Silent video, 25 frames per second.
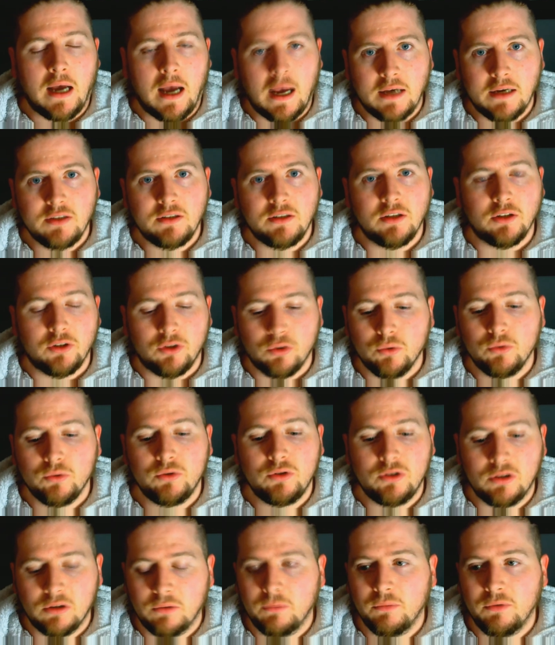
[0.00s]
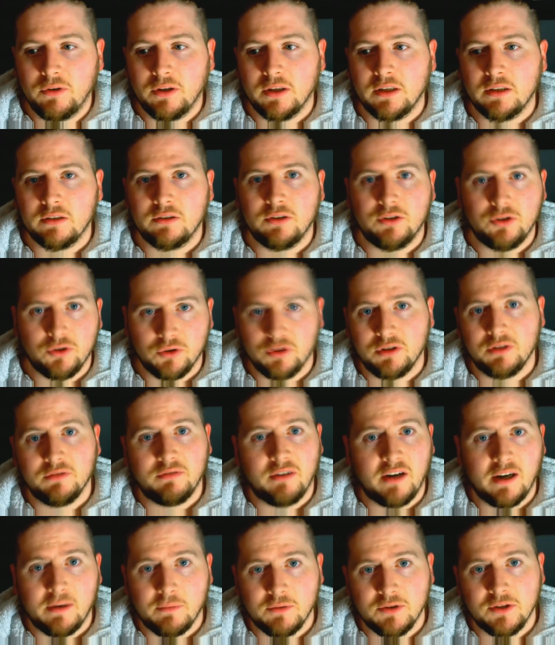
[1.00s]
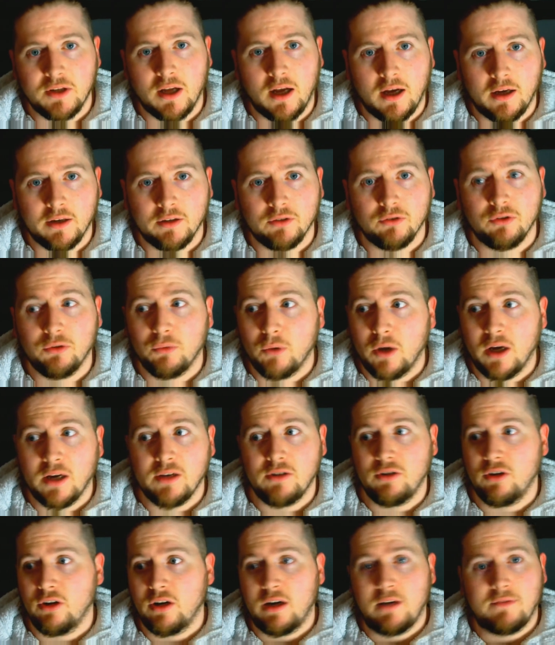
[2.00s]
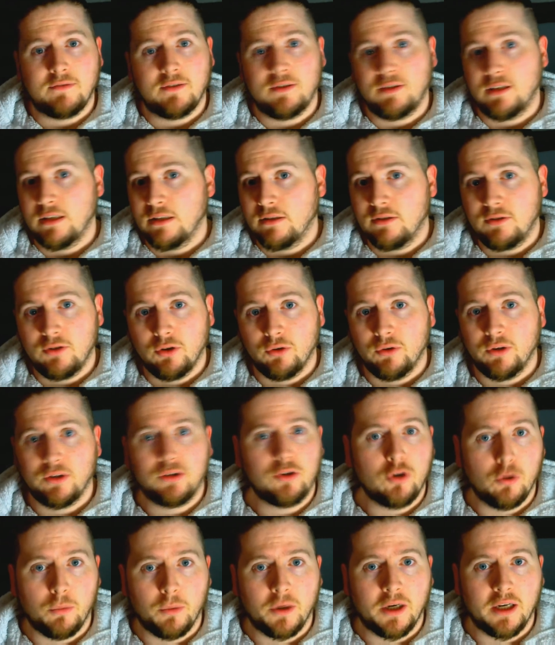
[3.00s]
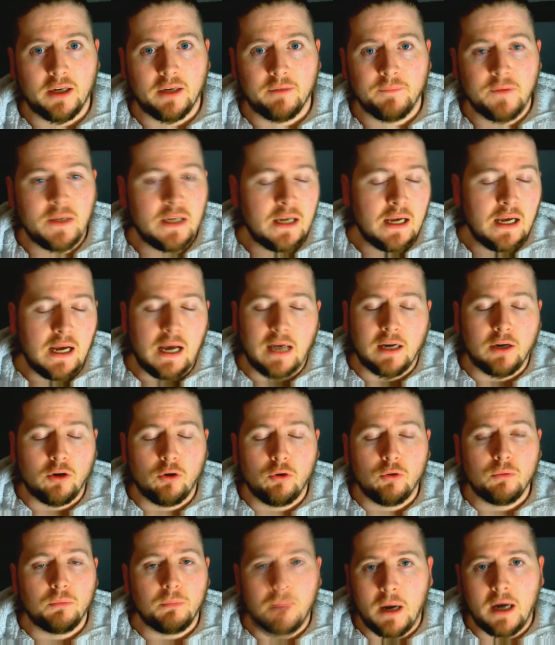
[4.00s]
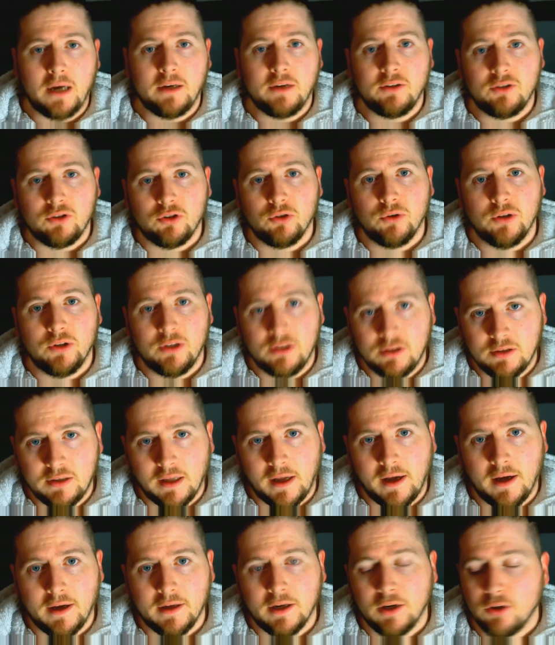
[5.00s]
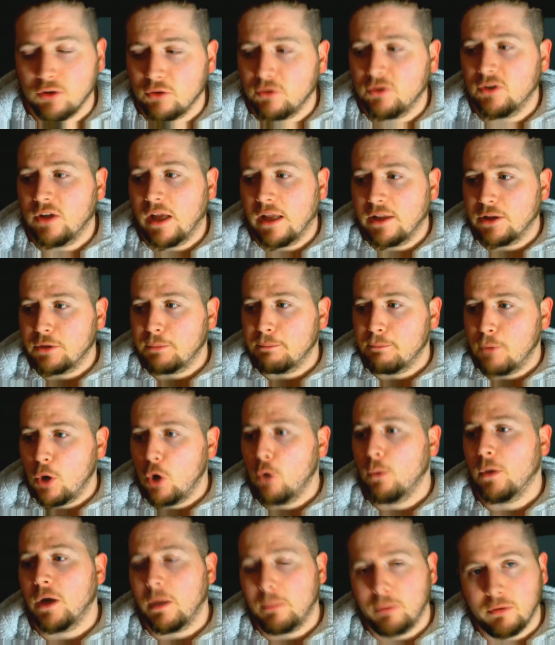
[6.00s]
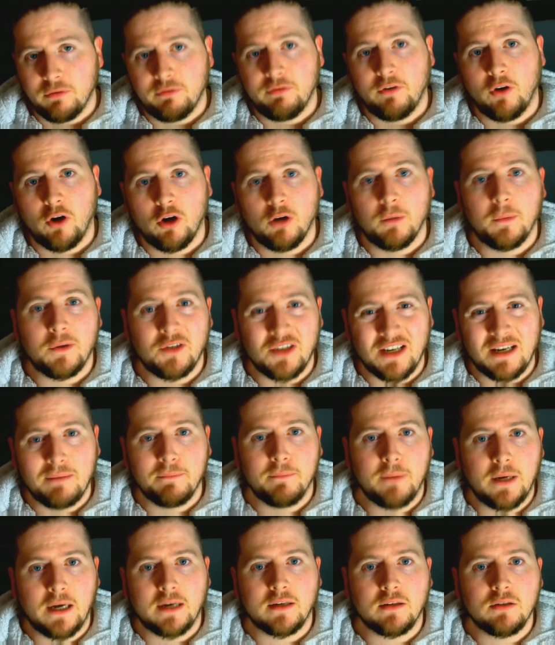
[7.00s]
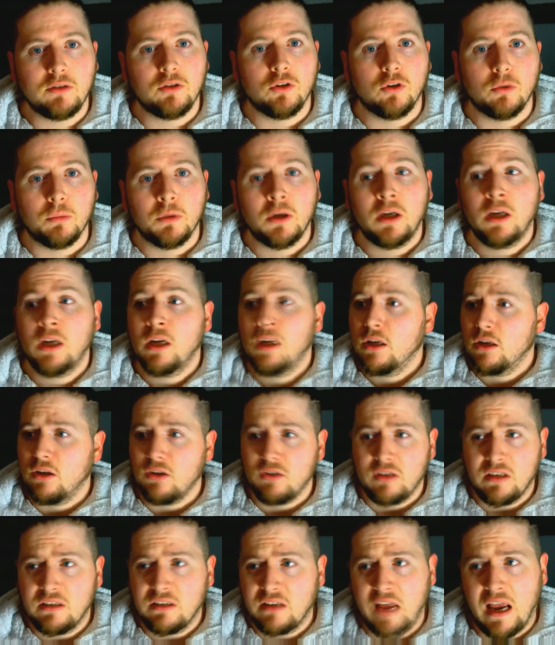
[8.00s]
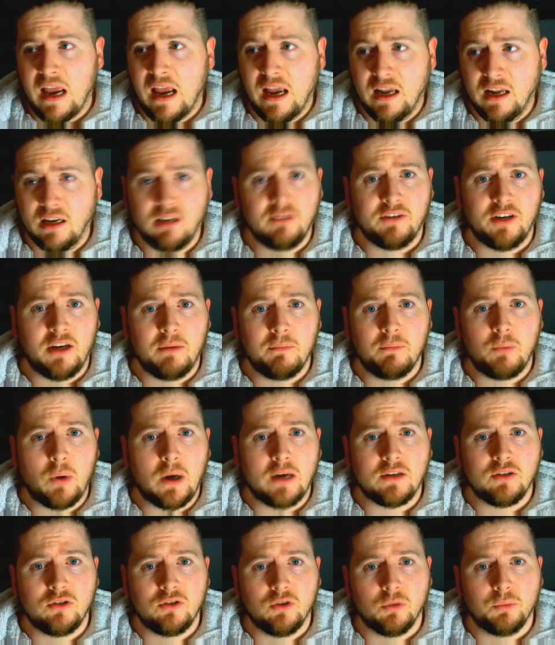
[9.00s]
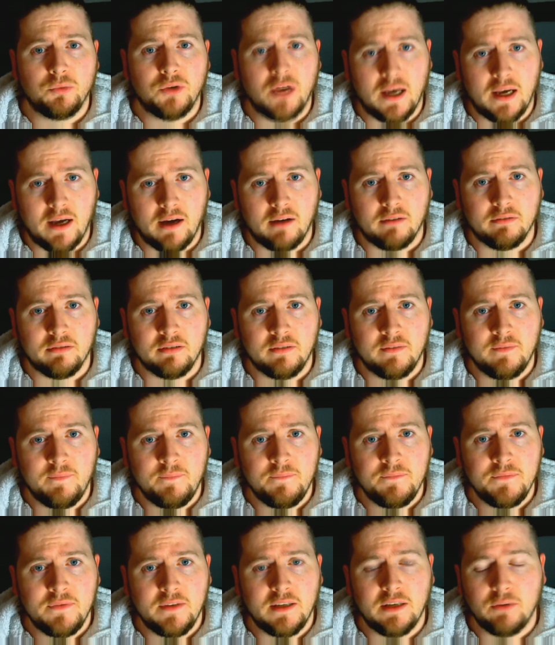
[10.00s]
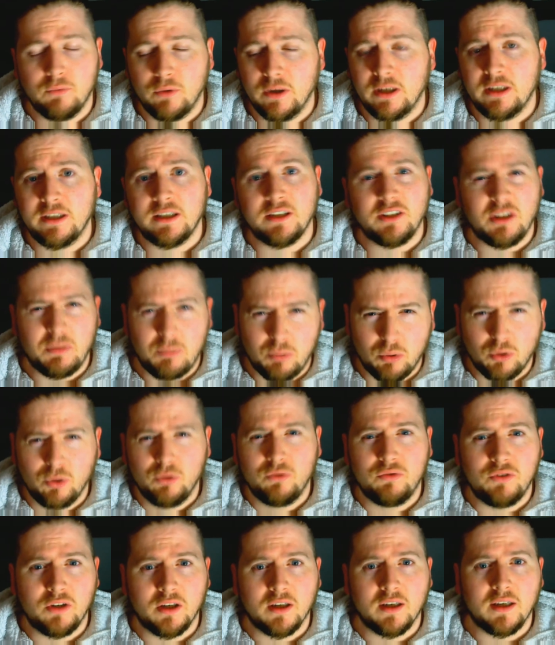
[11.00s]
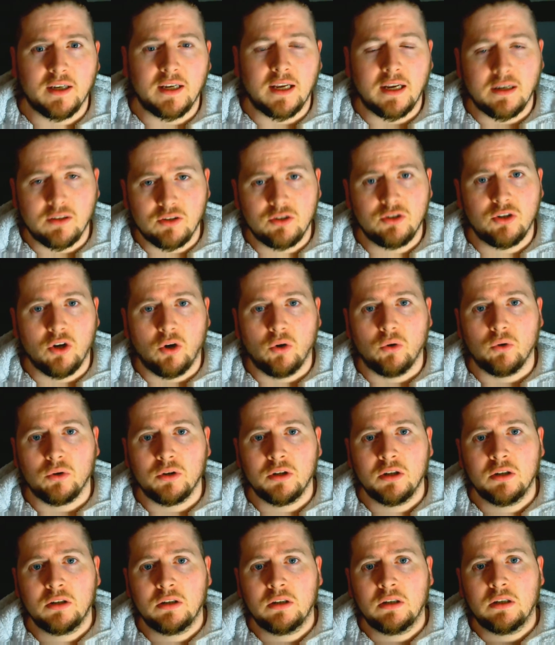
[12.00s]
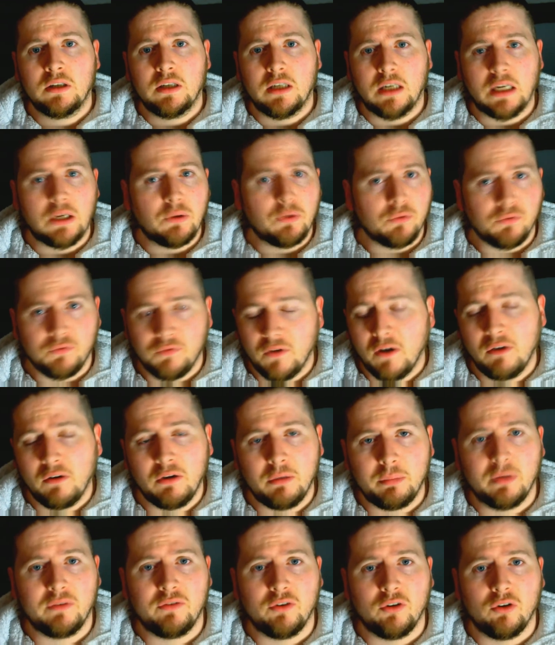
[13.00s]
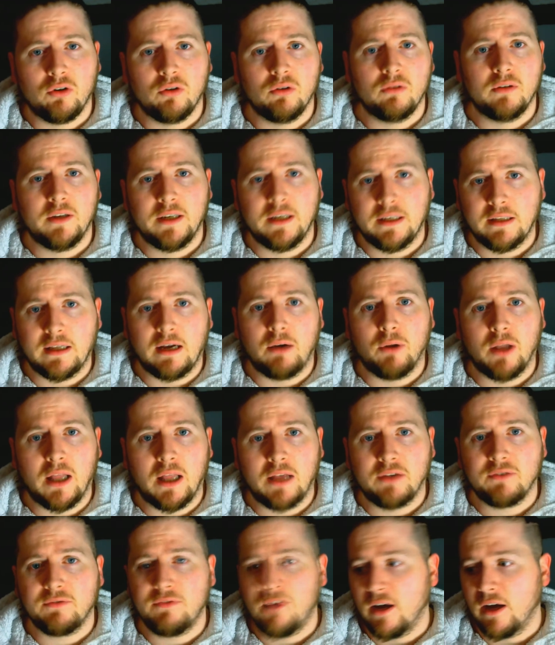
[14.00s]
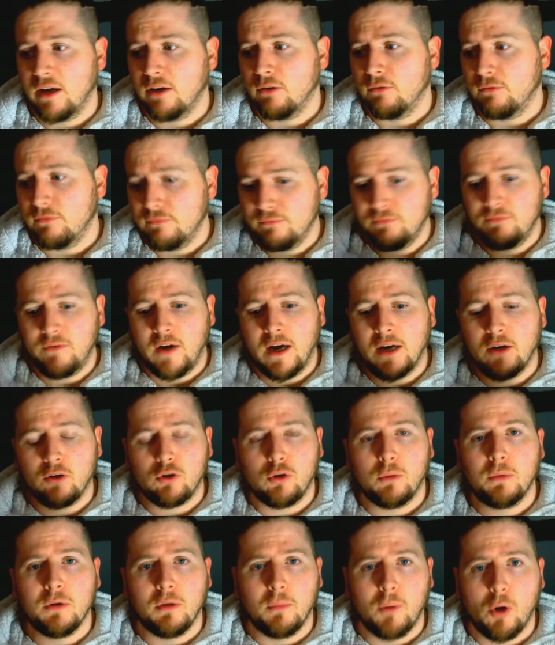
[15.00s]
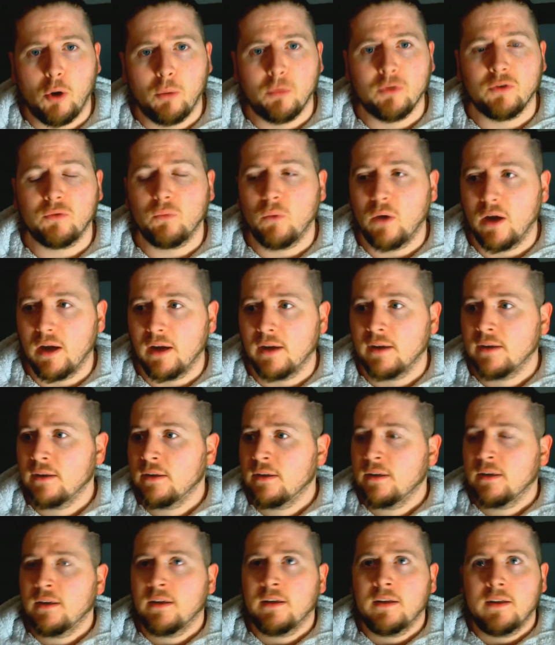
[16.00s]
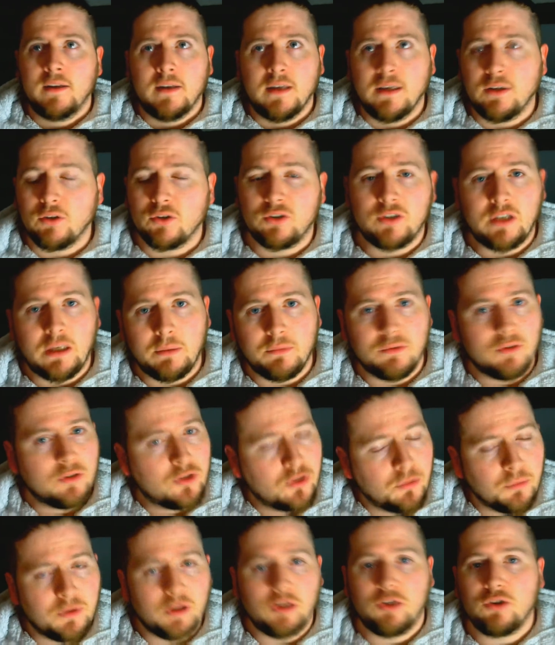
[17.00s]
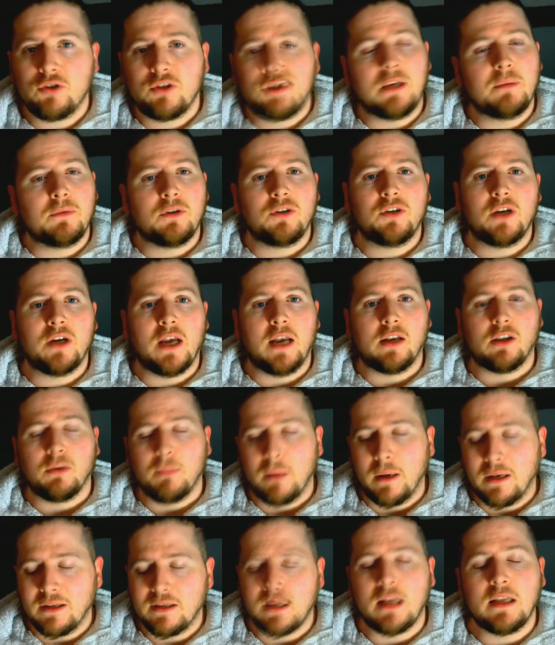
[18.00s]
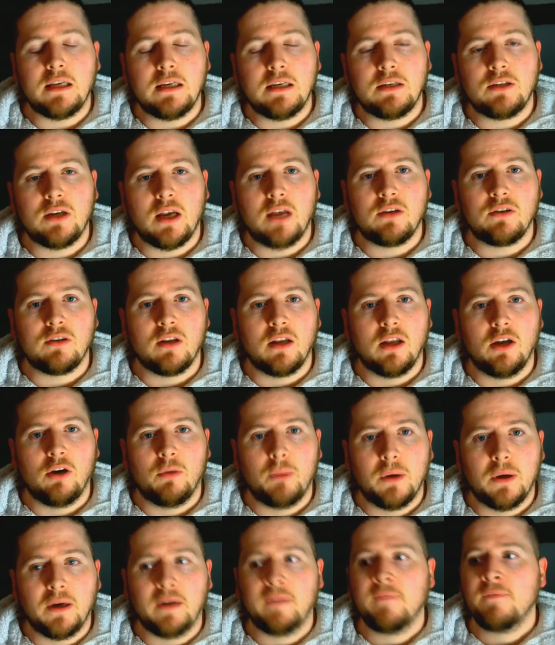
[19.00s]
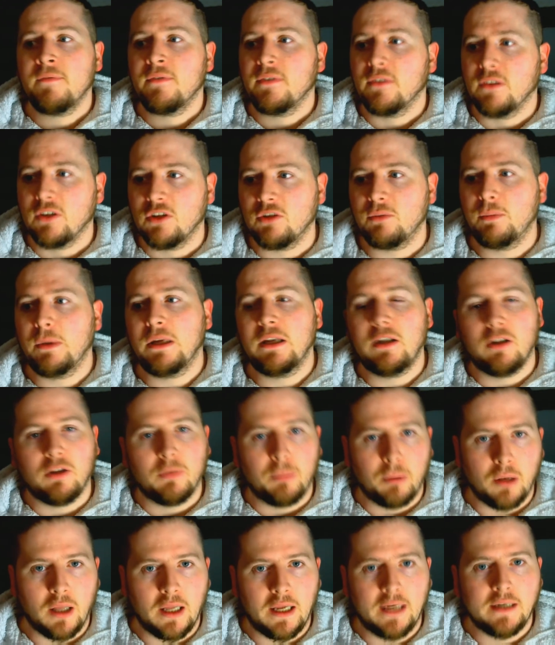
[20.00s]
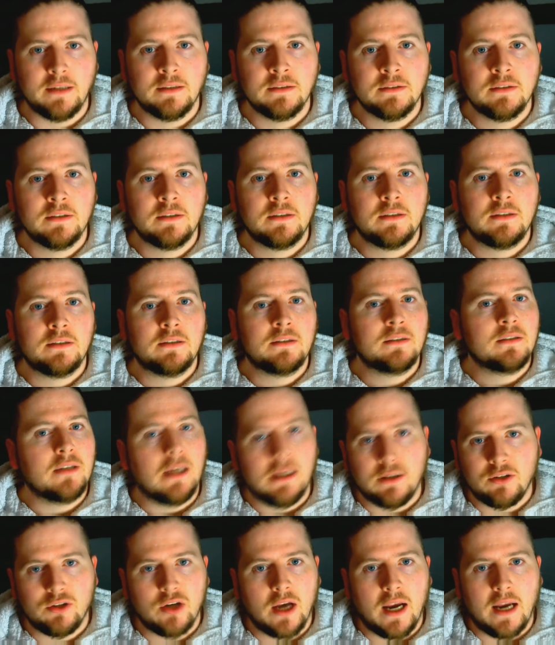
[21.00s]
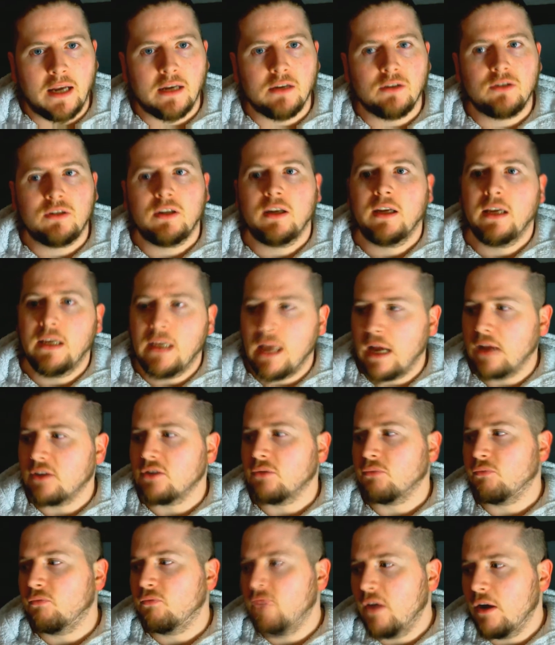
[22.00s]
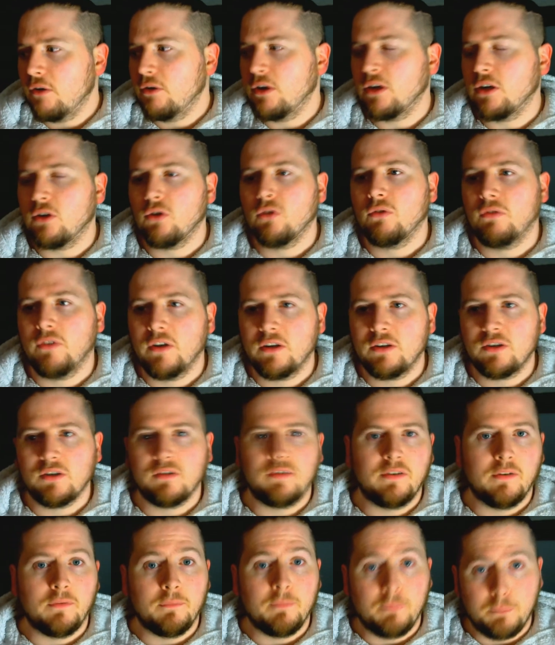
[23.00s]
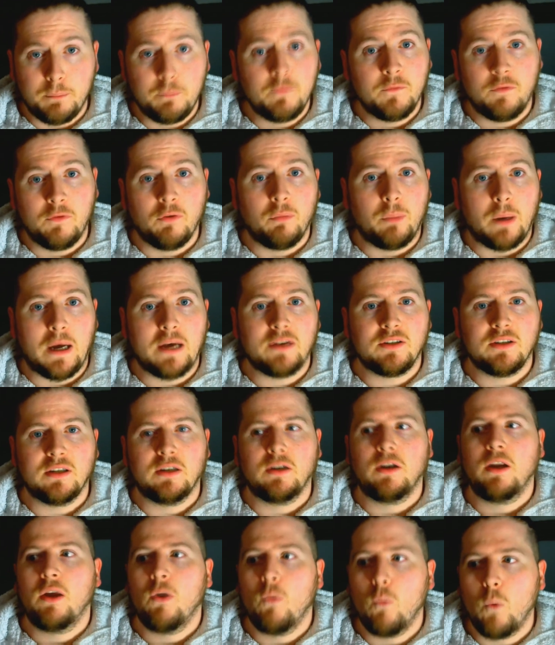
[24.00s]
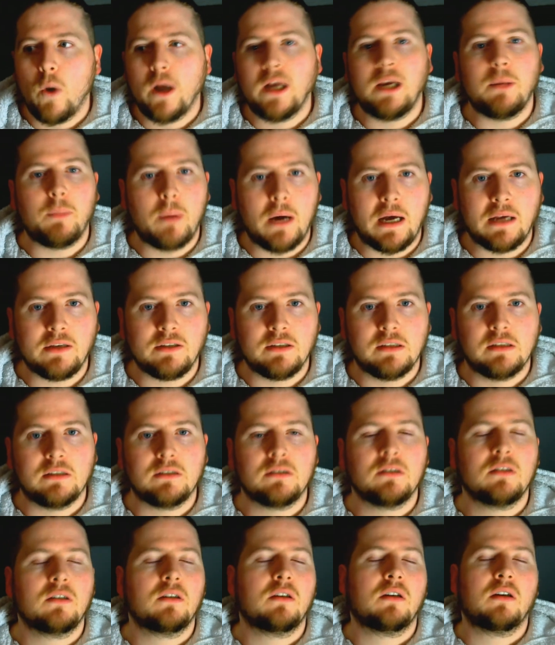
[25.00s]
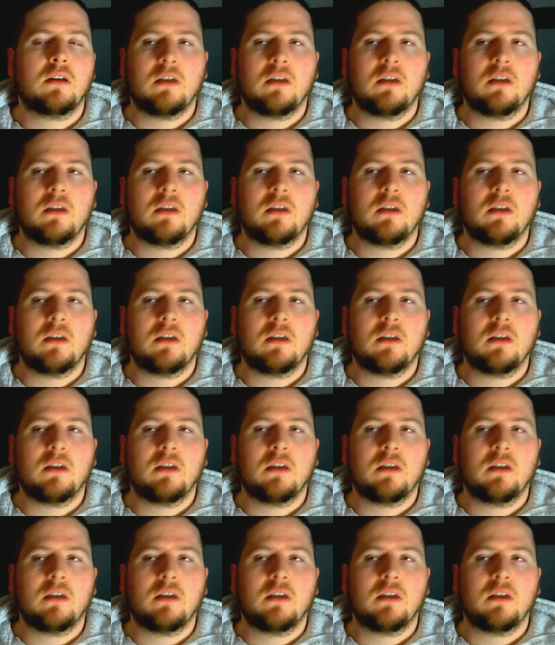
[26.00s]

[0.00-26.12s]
Has to do something to justify him starting. Otherwise, you're going to have to see Sturridge coming in. And I don't mind Sturridge starting. I just, at the moment, I prefer him as an impact sub. Because he's a hell of an impact sub to have. He really is. He proved it against Stoke. He was very pivotal in our last final couple of moments where he just seemed, something just seemed to change. The mentality changed a little bit. The speed of the play, it changed. He has a very good vision for passing when he passes.